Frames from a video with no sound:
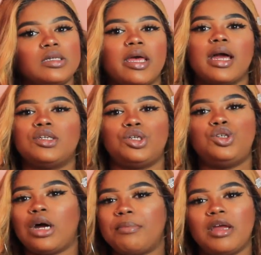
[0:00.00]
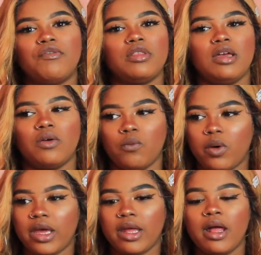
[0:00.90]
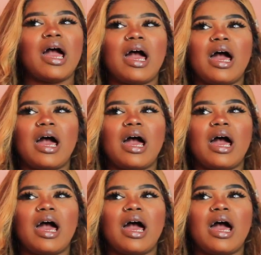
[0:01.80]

So I just dropped everything and went.